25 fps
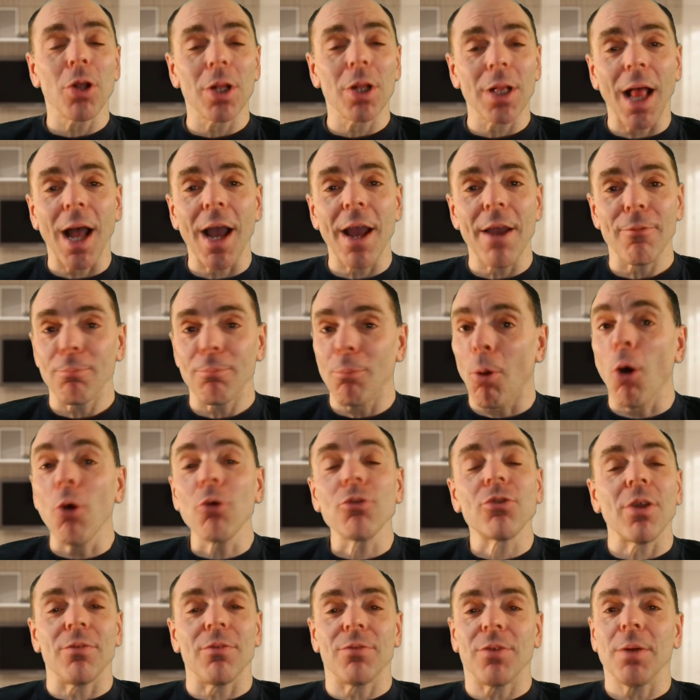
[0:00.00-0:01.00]
life.
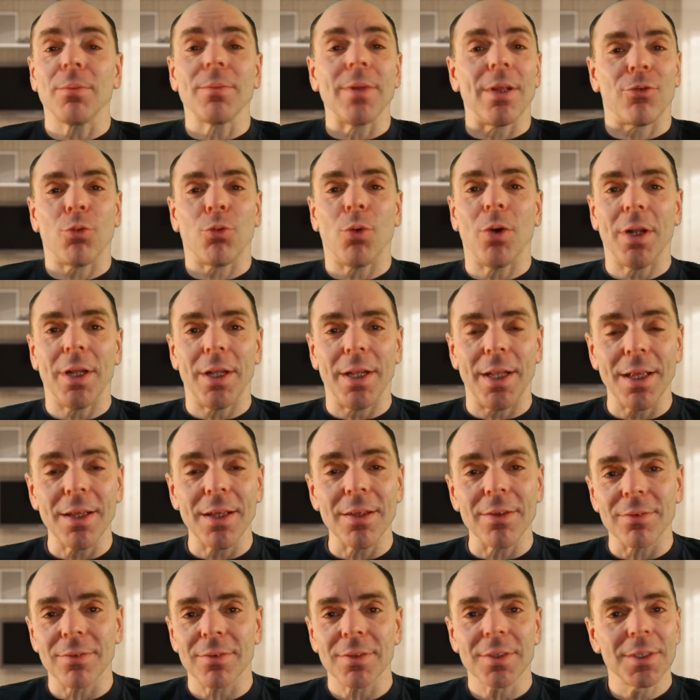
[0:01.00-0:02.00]
Most of them, that's what it
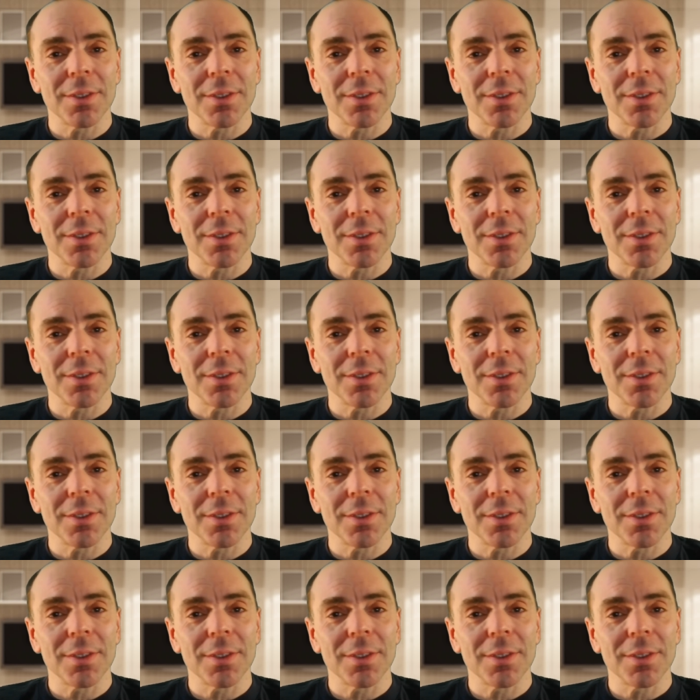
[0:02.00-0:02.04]
is.